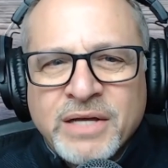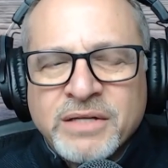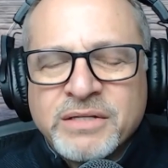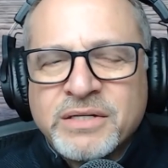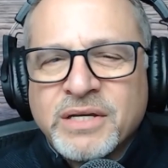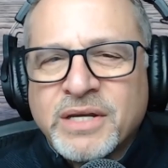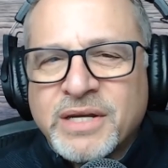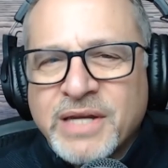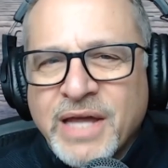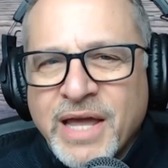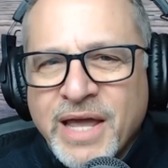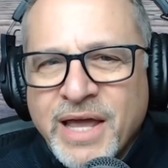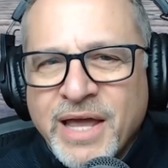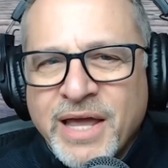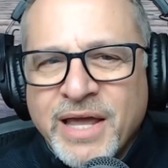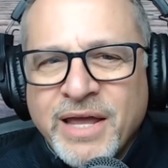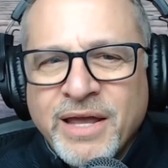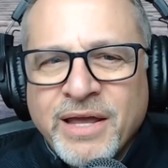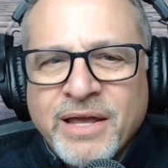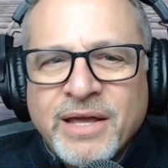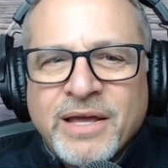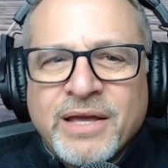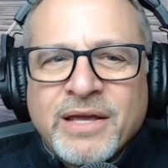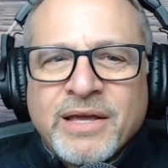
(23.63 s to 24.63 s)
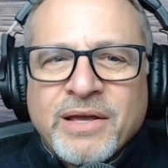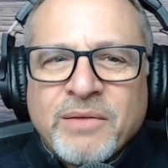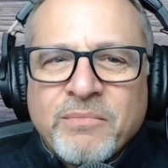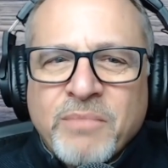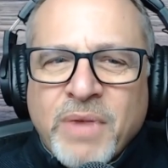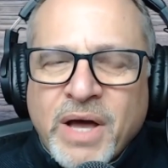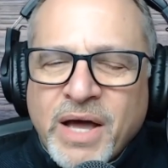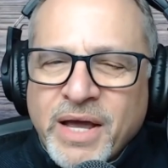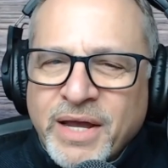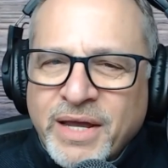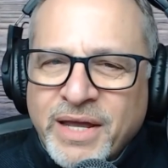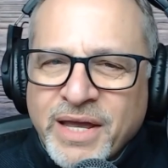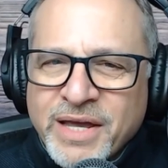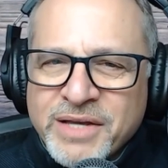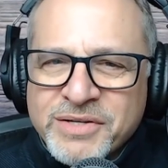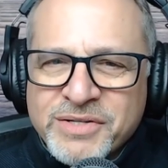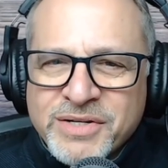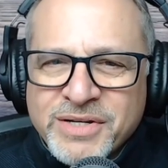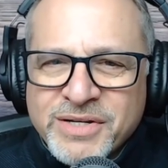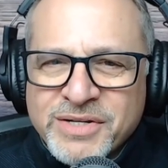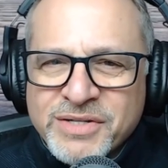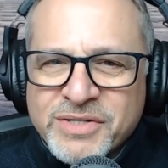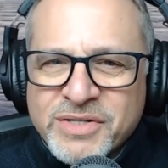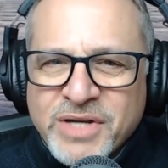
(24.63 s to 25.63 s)
Today, my guest
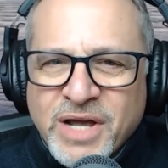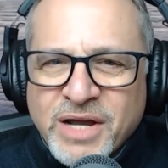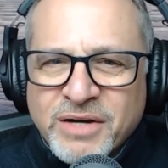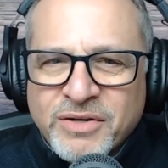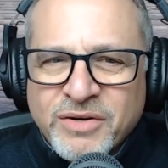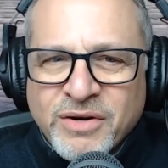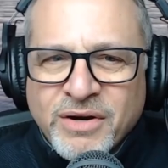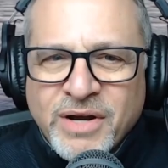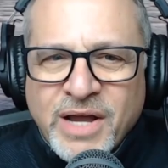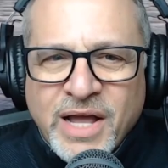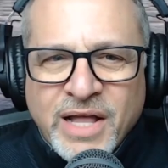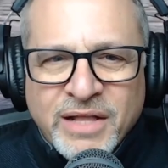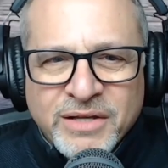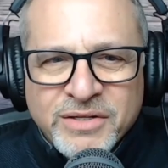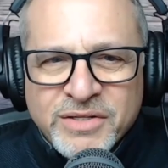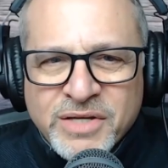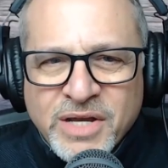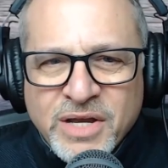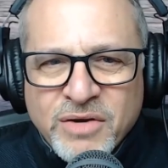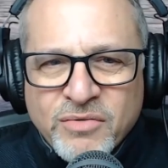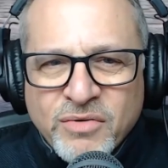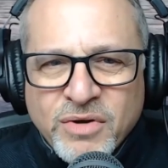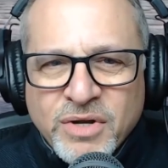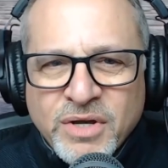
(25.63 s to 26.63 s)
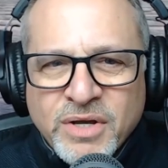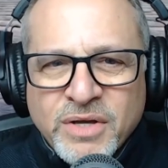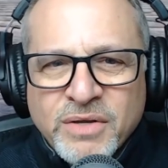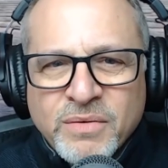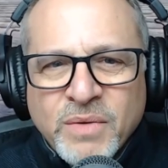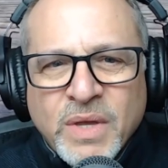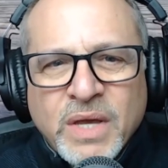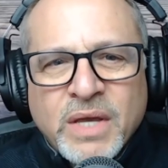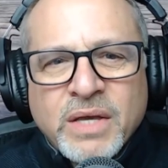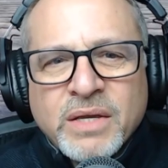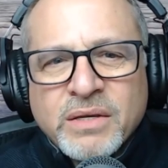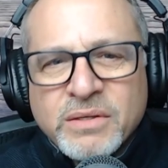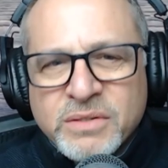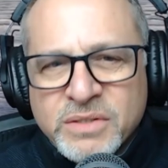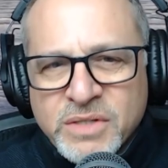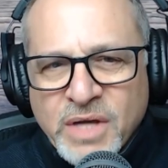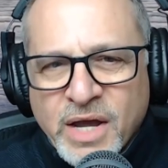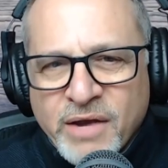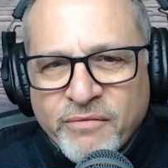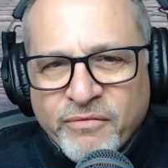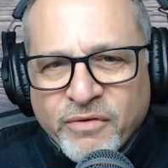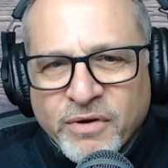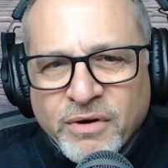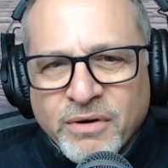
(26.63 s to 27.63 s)
is Dr. Alexandra
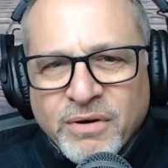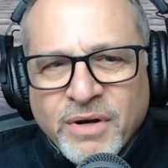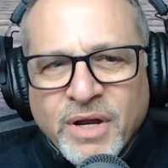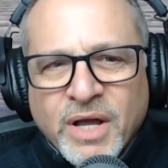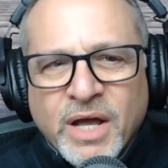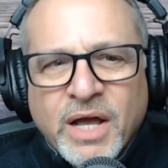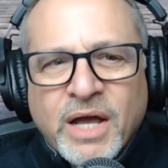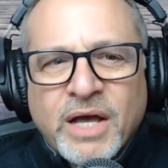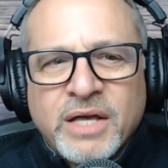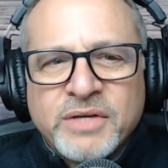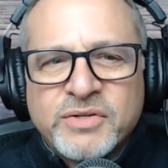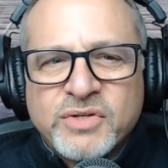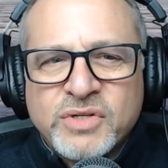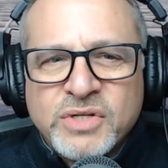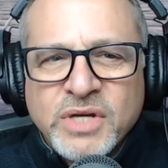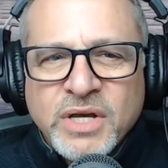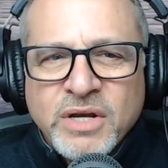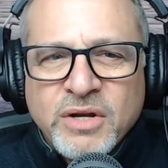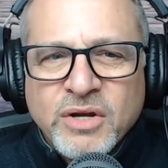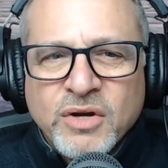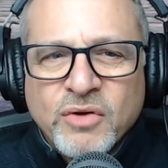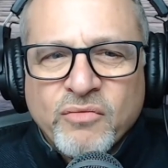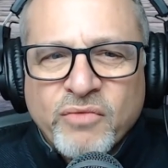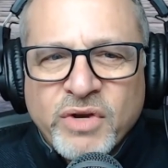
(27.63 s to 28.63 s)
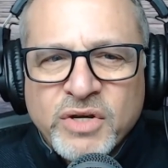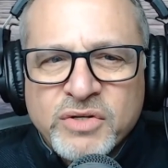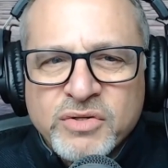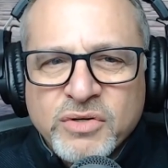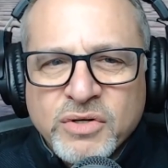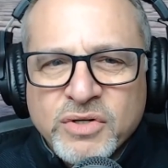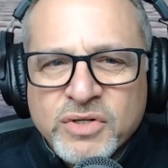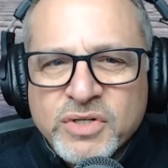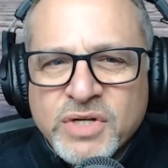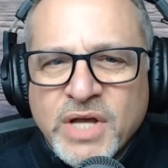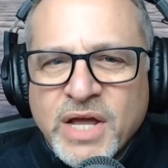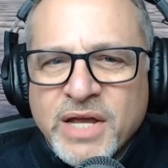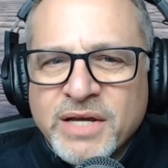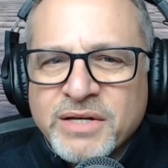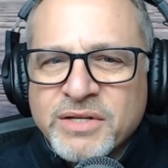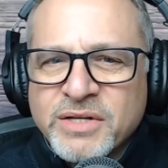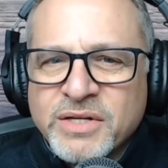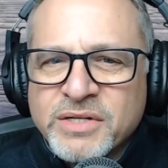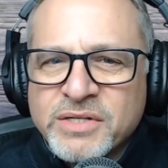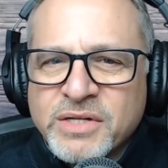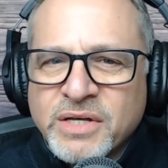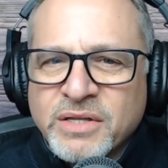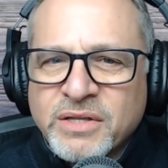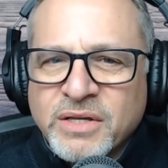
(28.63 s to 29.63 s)
Syphard, a senior research
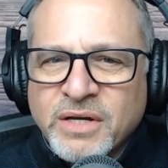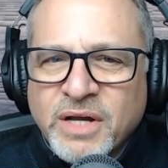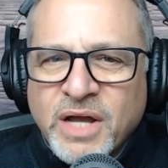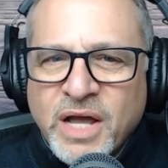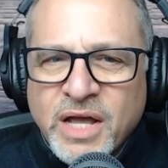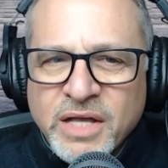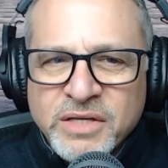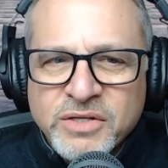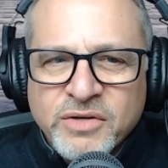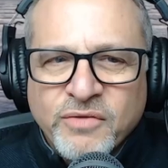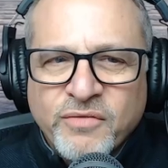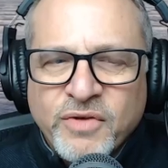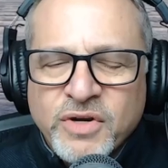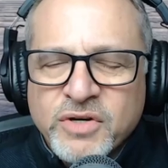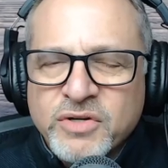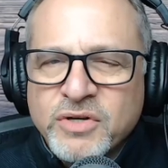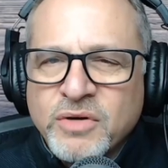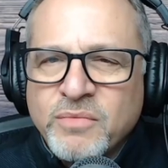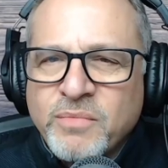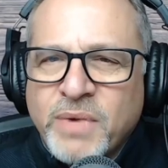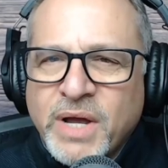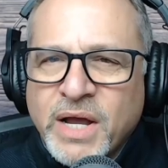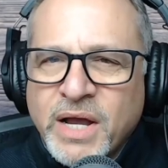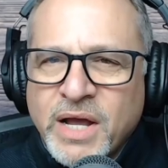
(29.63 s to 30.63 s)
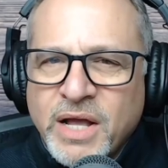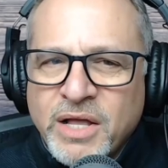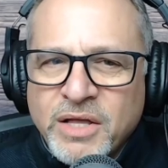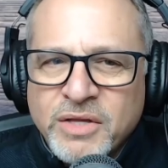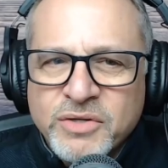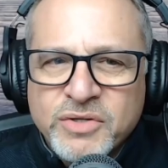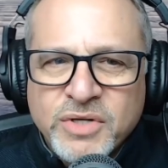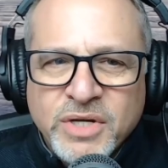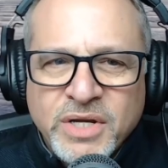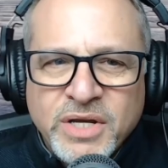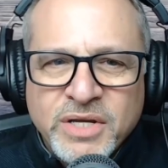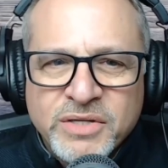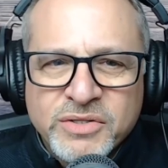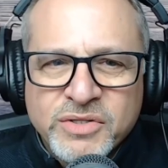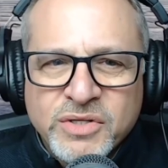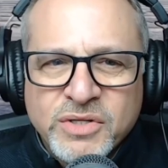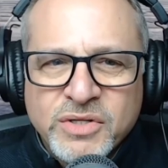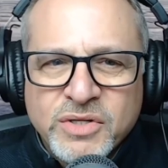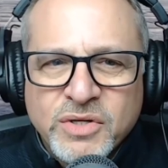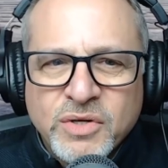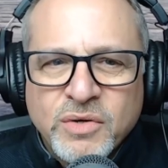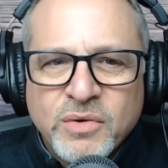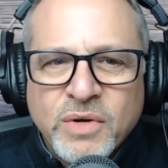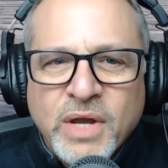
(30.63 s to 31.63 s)
scientist at the Conservation Biology
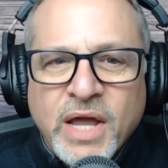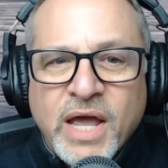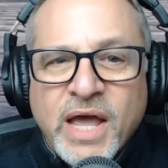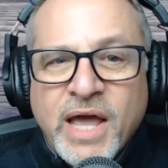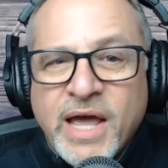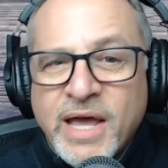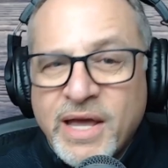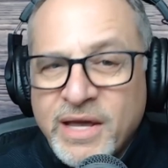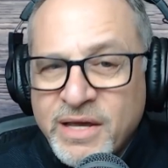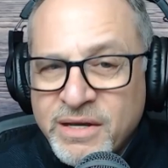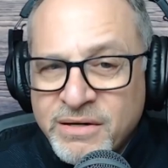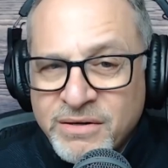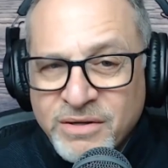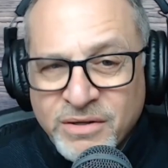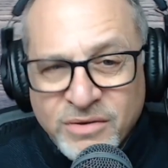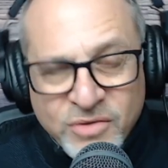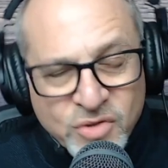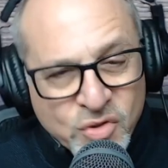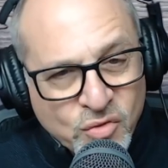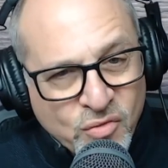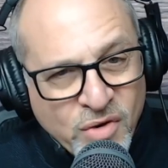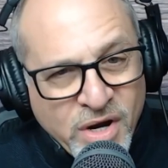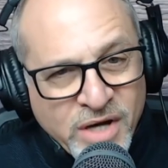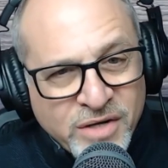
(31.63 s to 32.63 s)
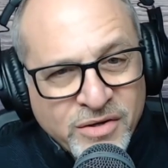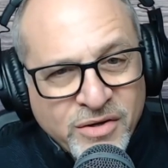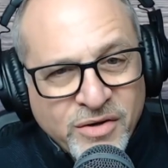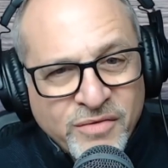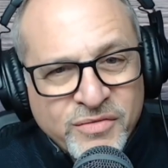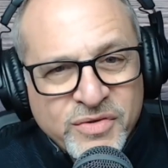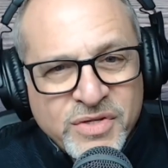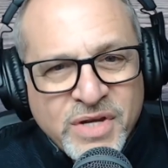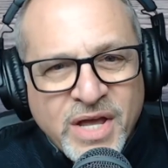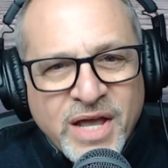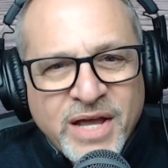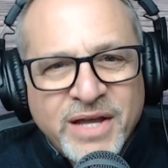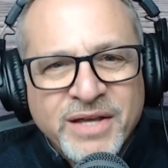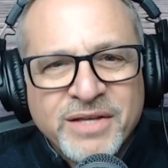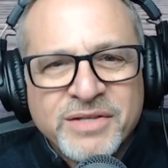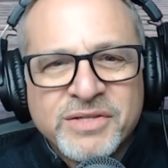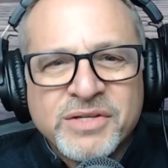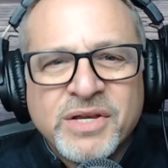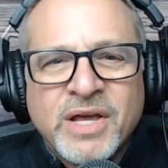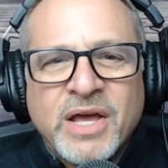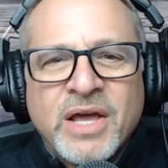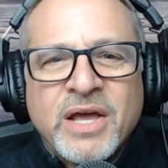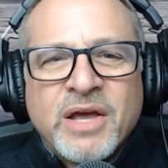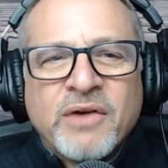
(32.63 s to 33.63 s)
Institute and director of
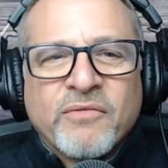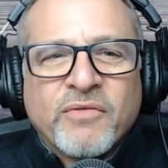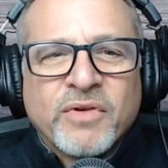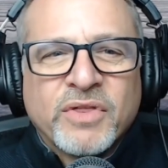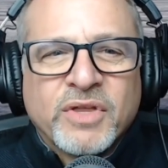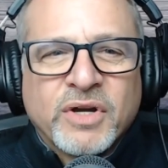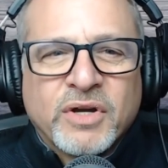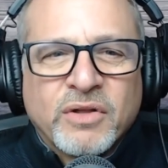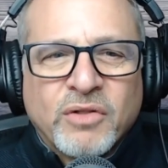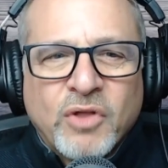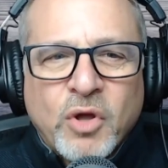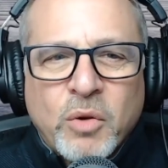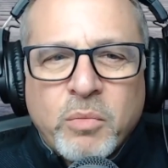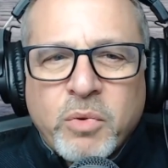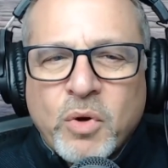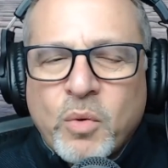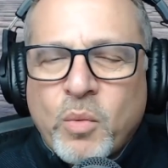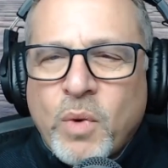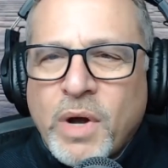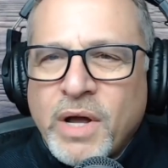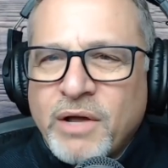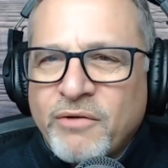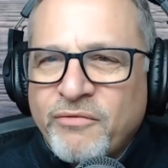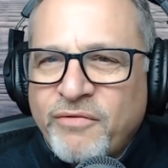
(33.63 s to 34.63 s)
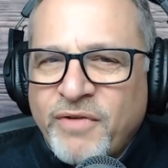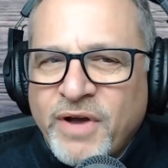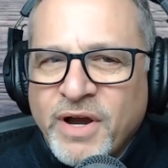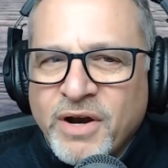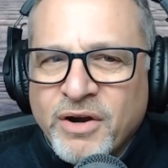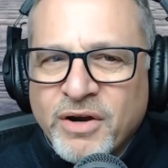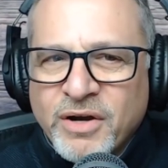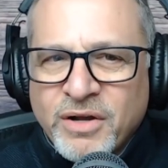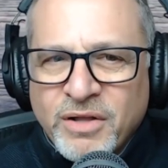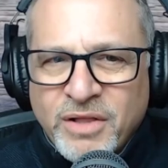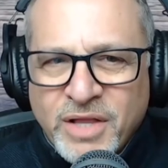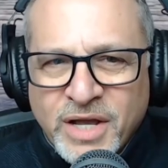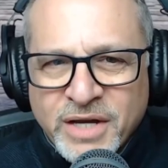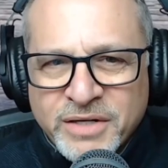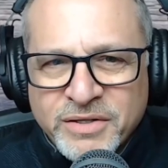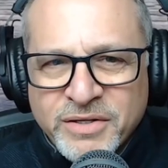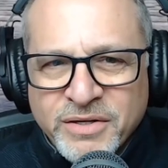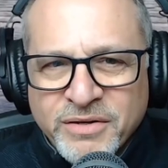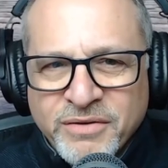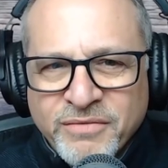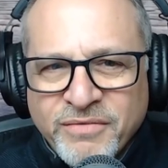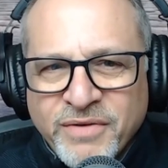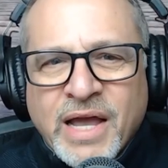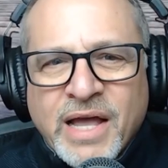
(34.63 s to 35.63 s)
science for the Global Wildfire Collective.